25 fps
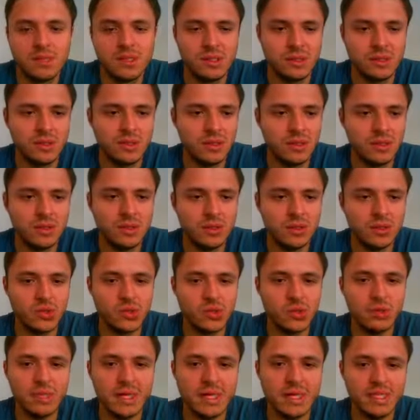So it's not
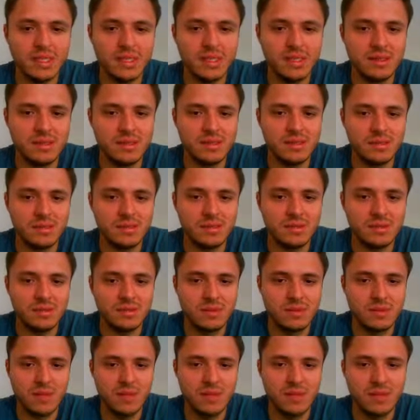too bad.
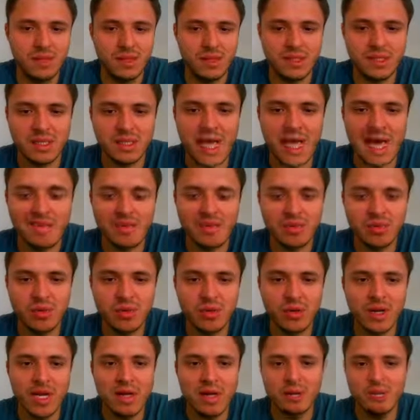He's half a
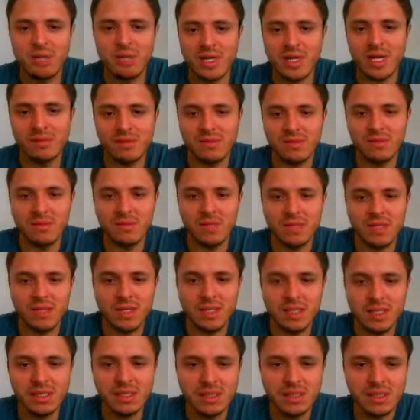pawn up, but after doing
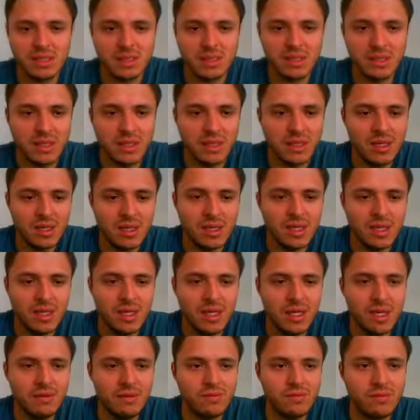this,
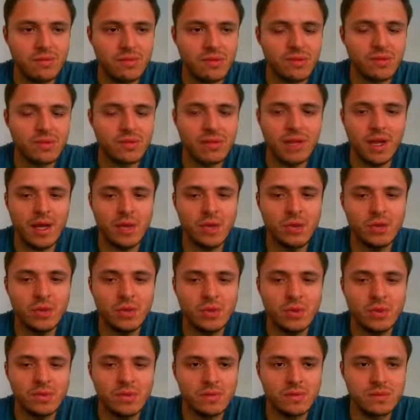e4 is already a good
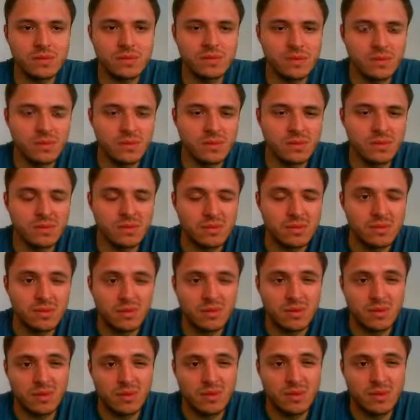move.
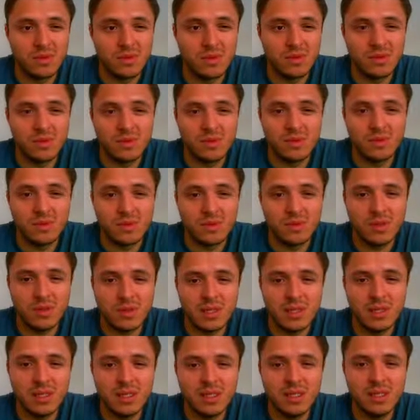
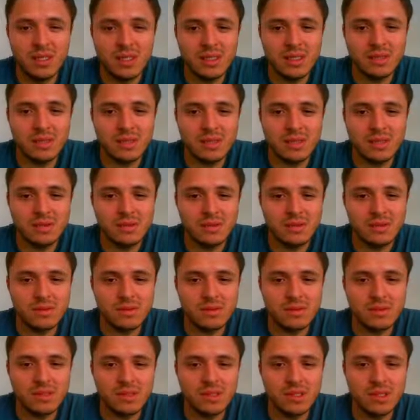I did this.
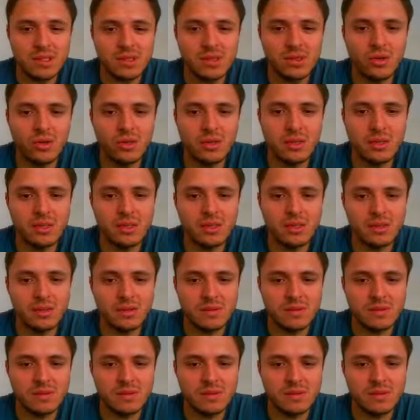He saw it.